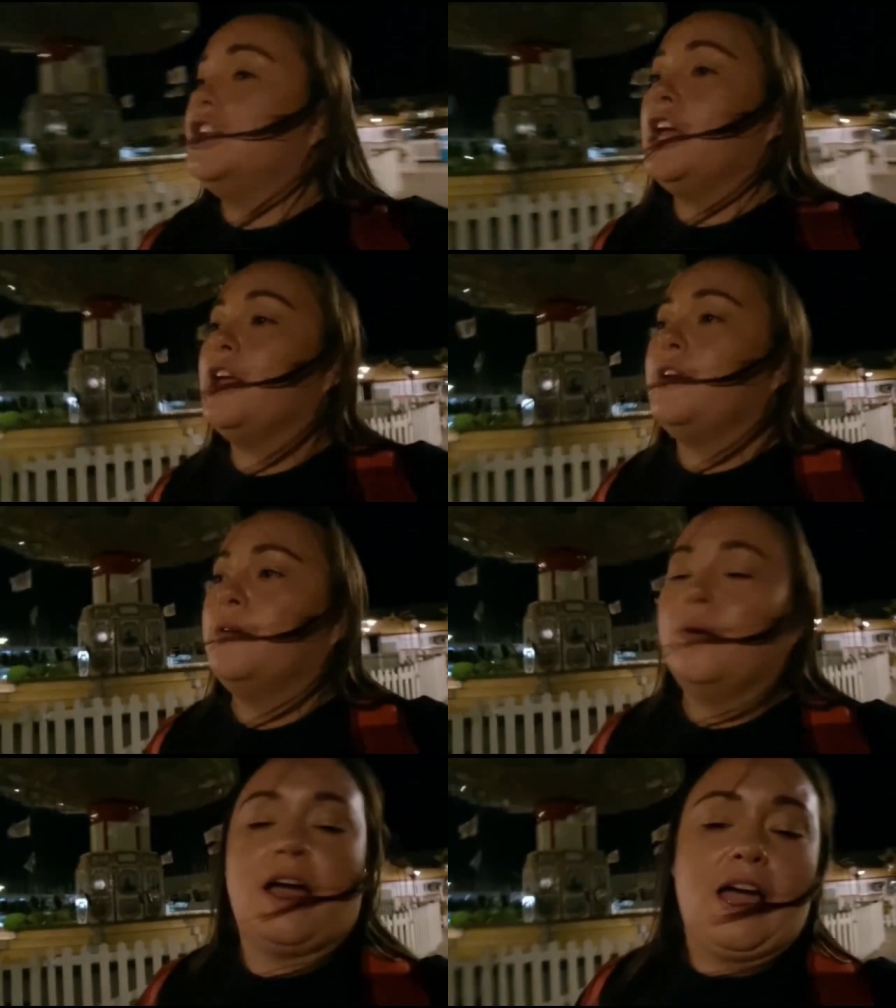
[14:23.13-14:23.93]

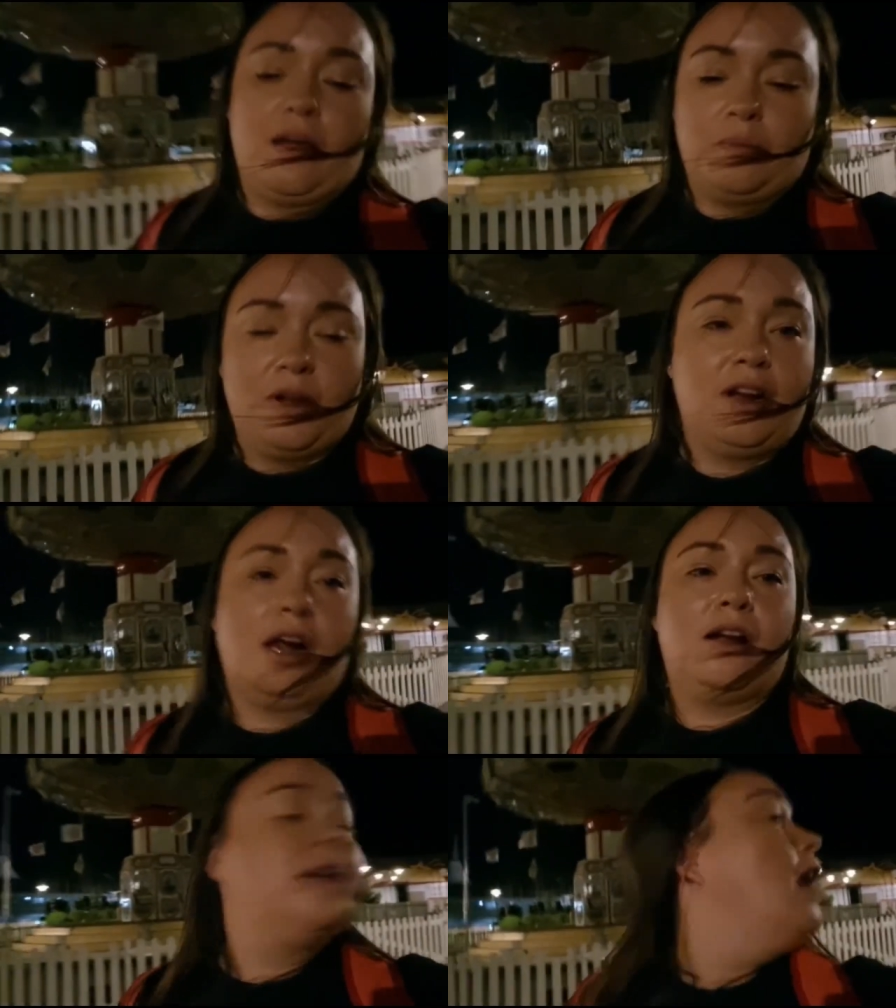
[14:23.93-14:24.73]
to um,
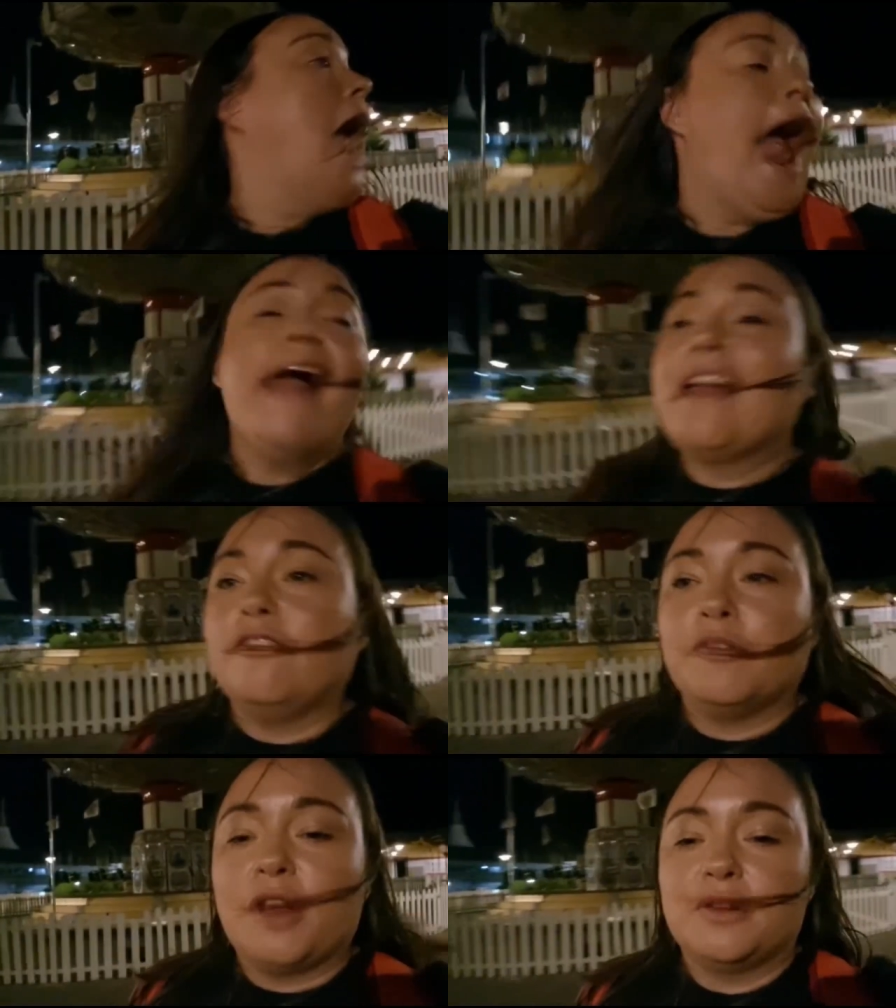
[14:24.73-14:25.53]

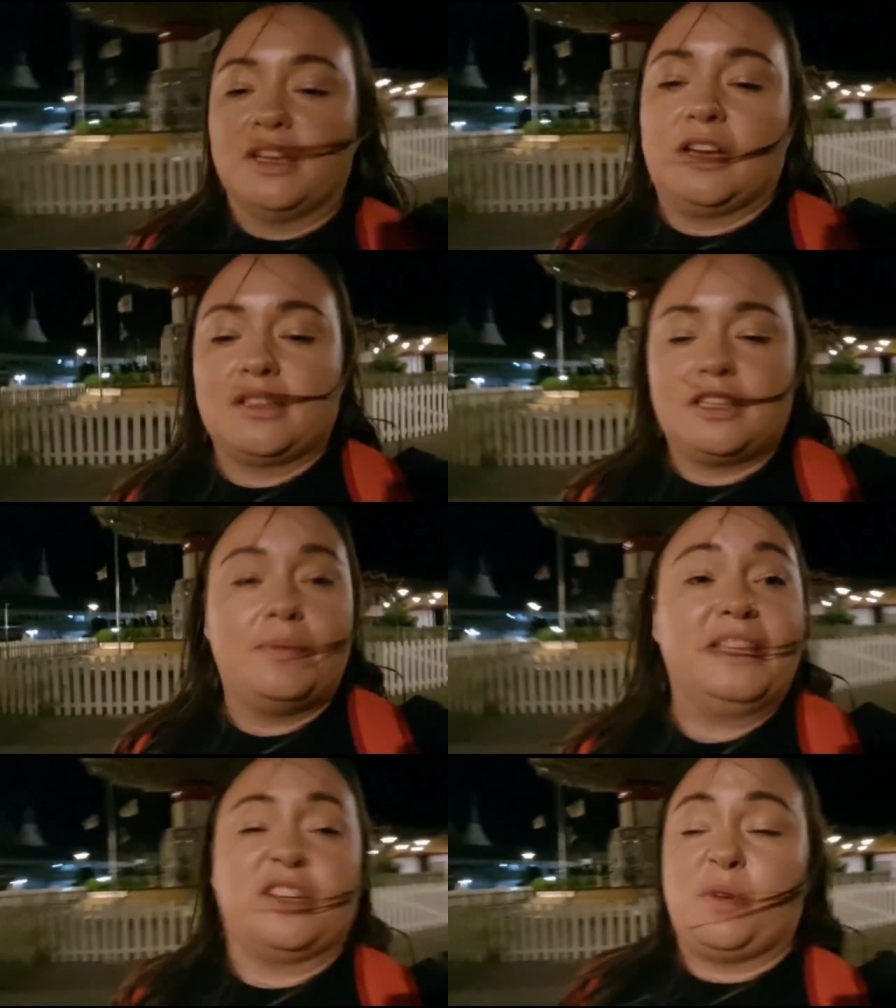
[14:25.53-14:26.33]
get from Goldilocks to
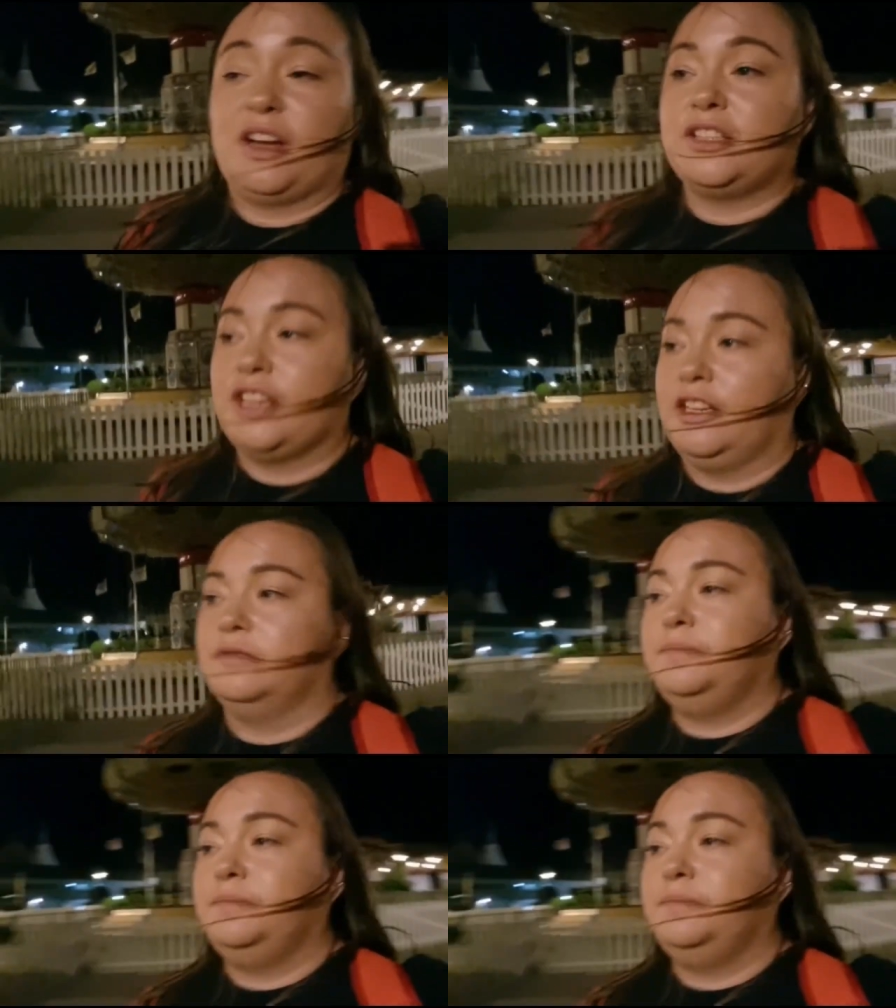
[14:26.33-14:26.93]
PJ Masks. So